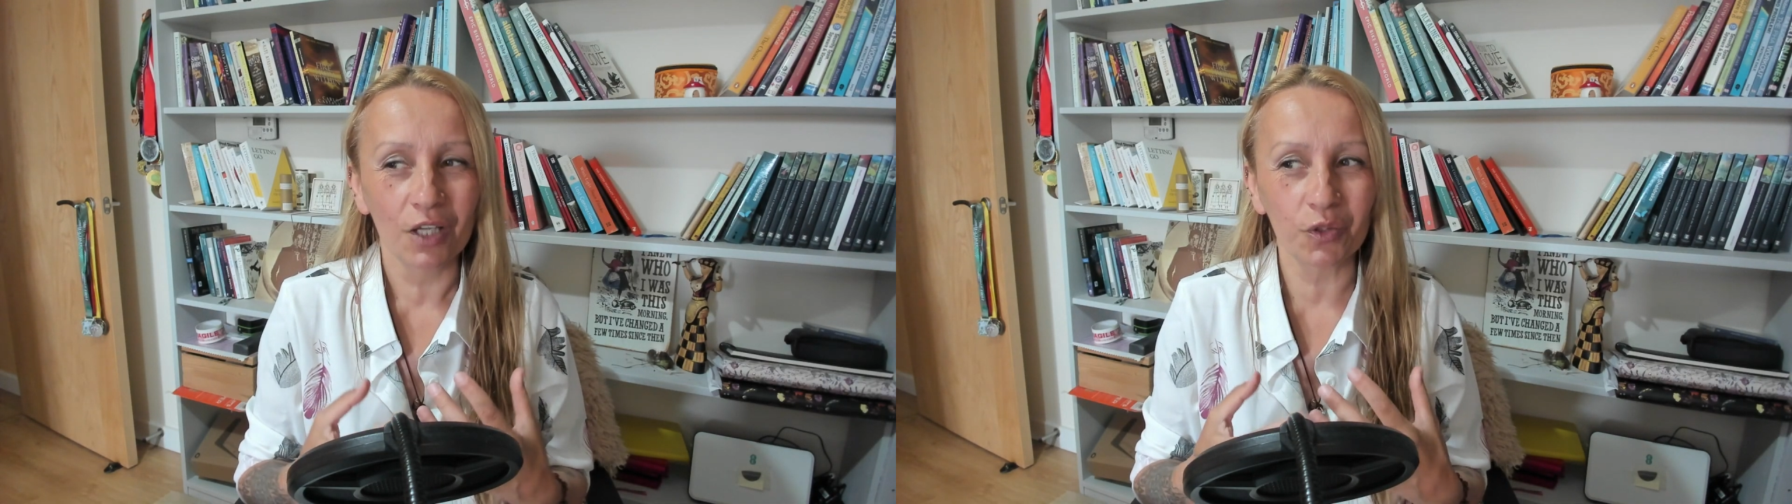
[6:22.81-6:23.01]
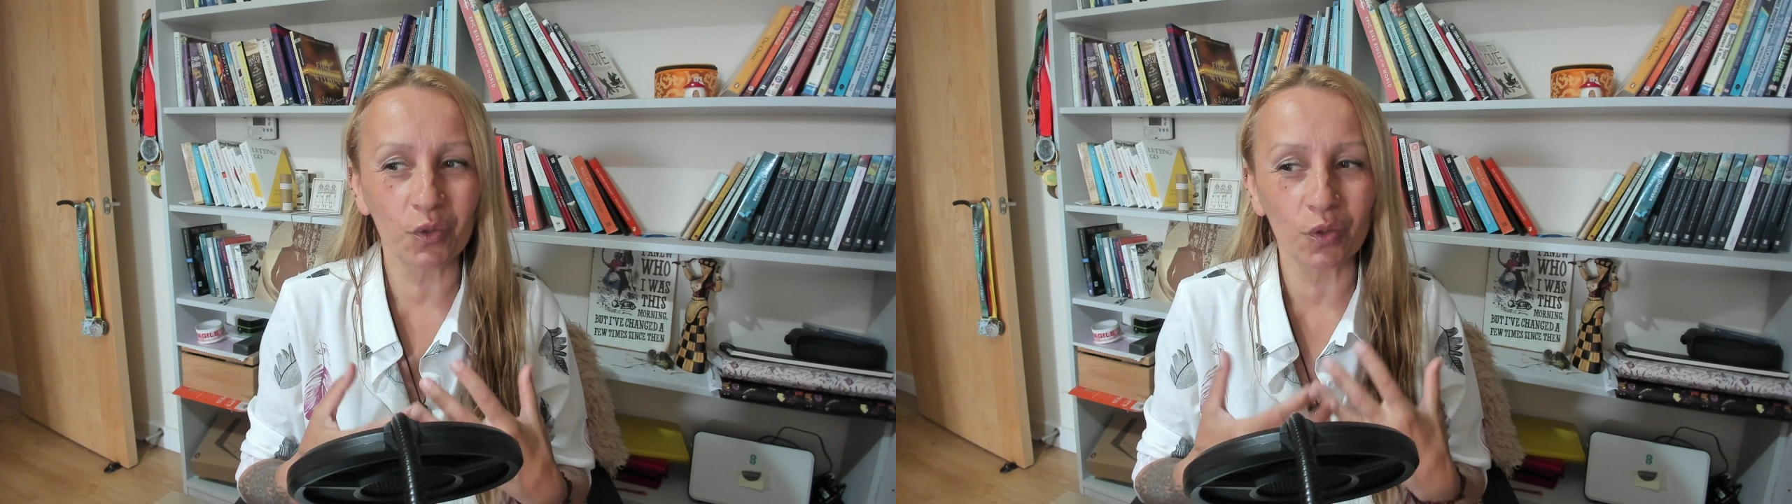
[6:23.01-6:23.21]

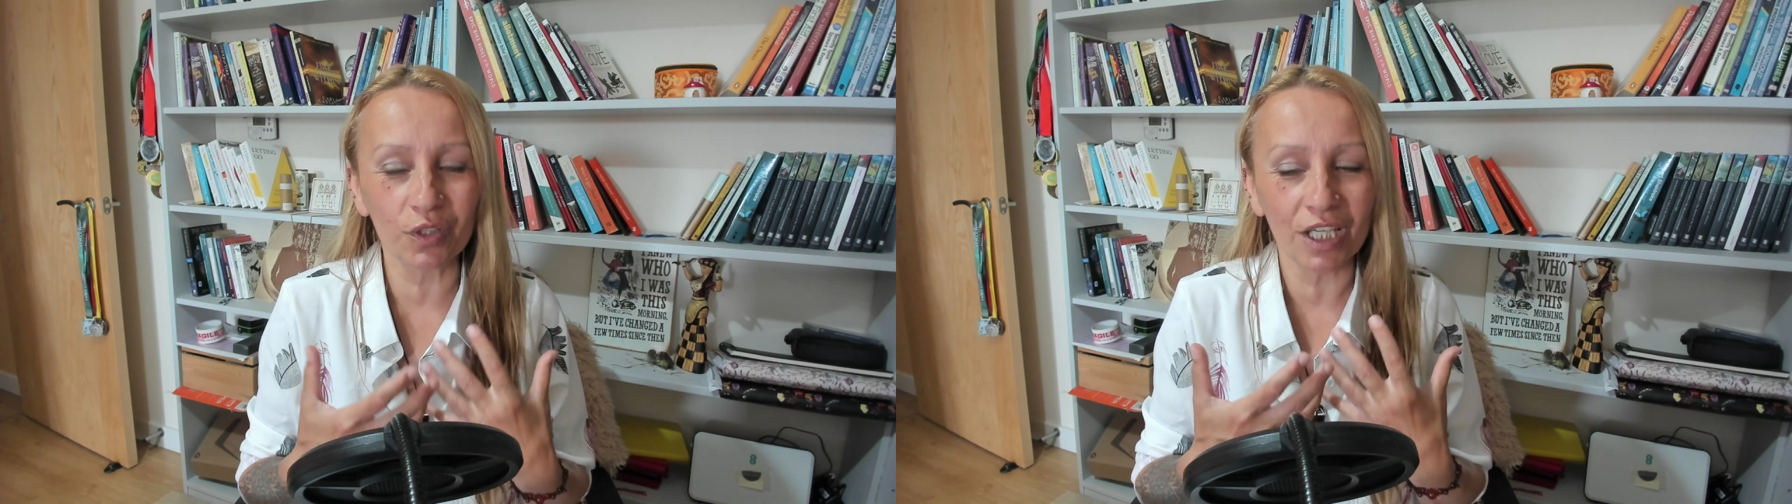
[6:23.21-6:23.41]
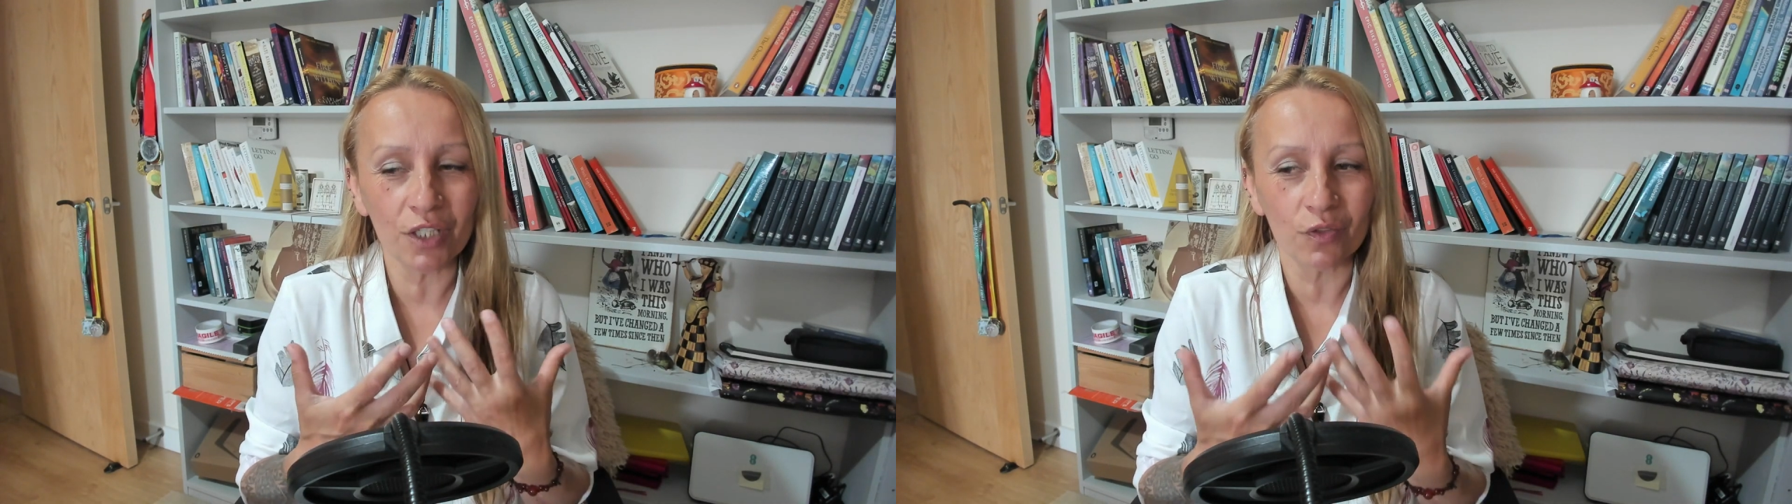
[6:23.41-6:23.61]
to
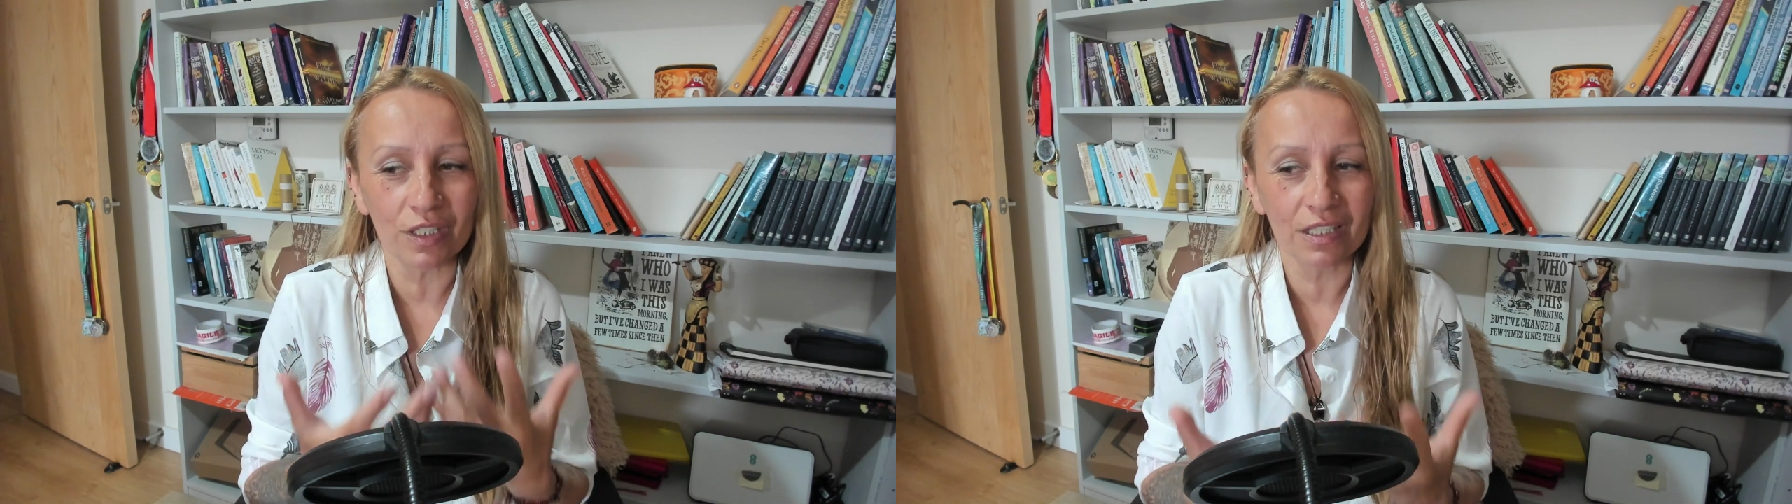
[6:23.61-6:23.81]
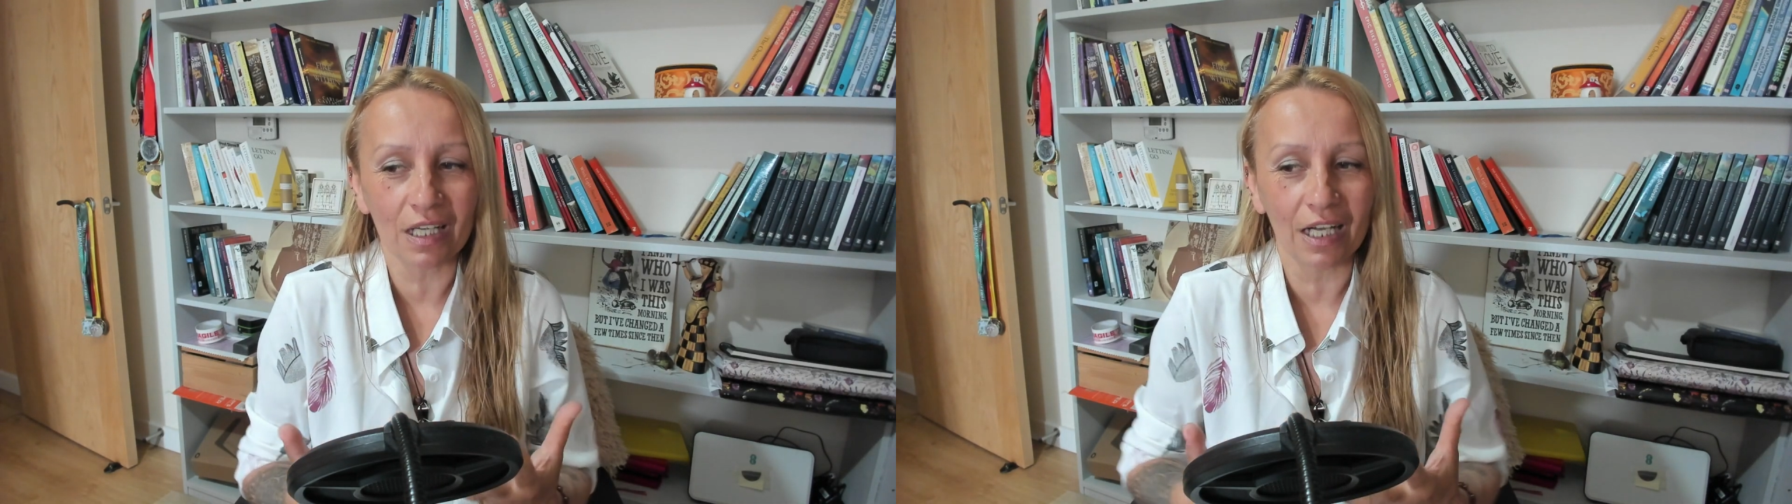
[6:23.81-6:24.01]
continue
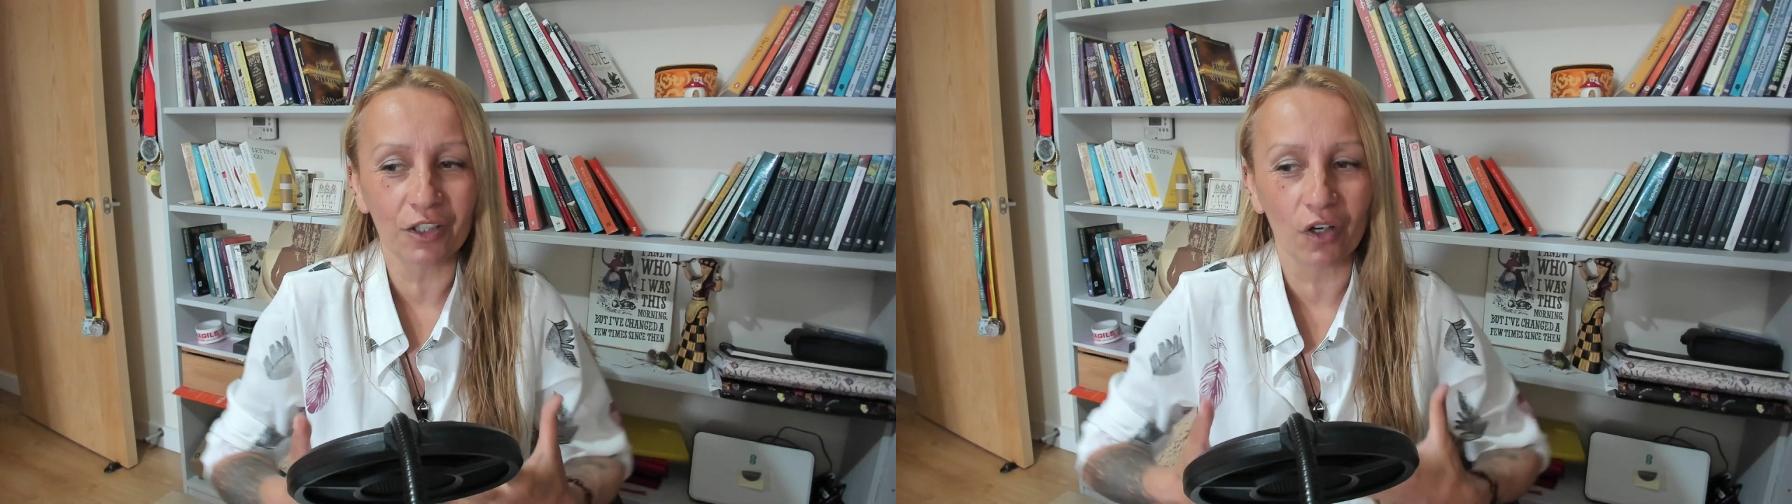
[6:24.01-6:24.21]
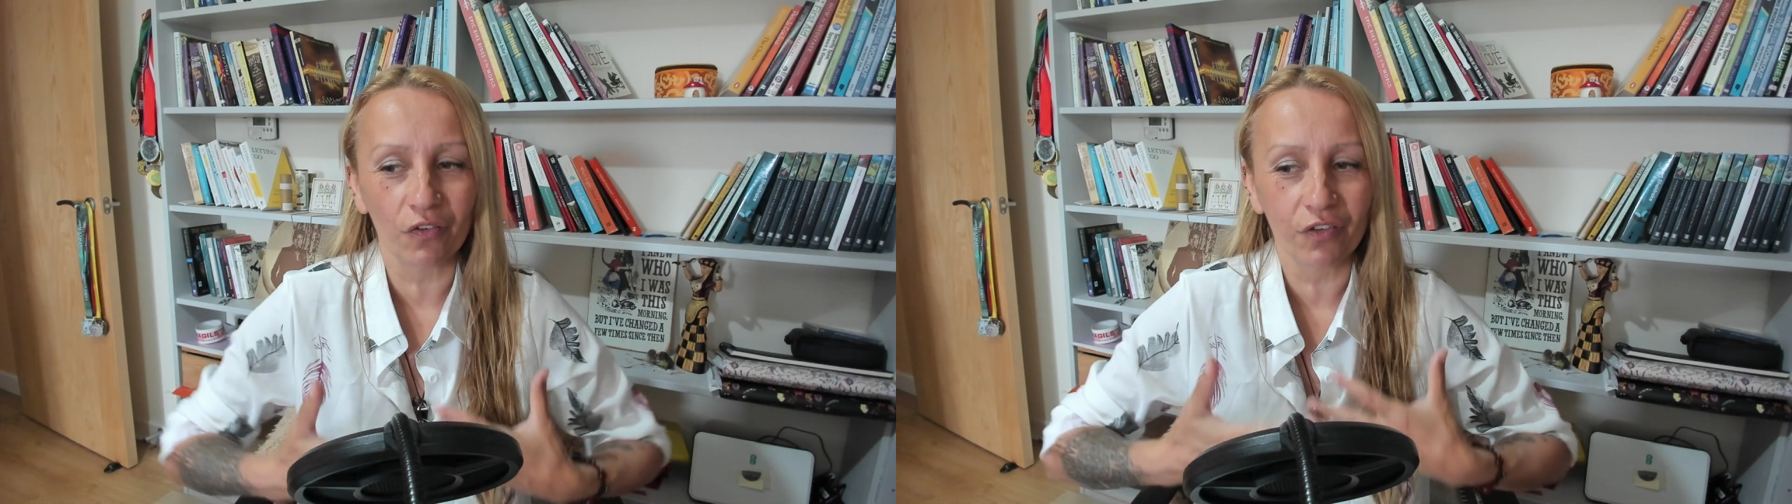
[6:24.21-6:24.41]
this
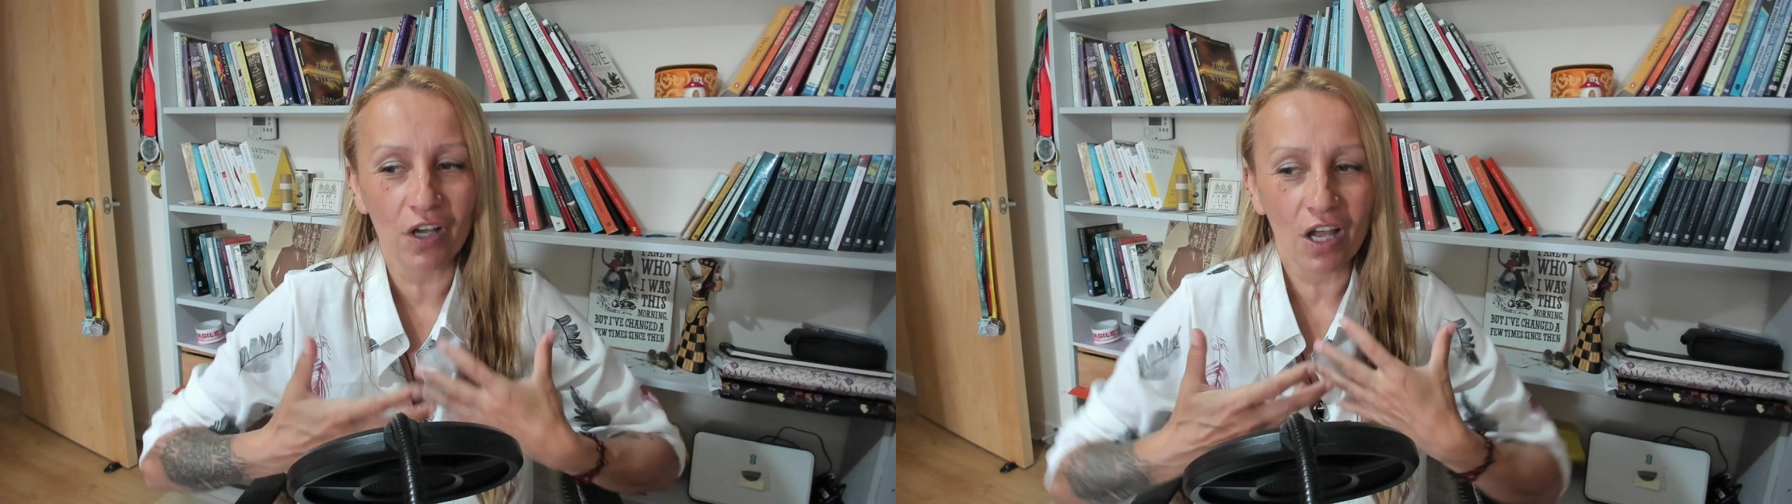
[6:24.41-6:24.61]
kind of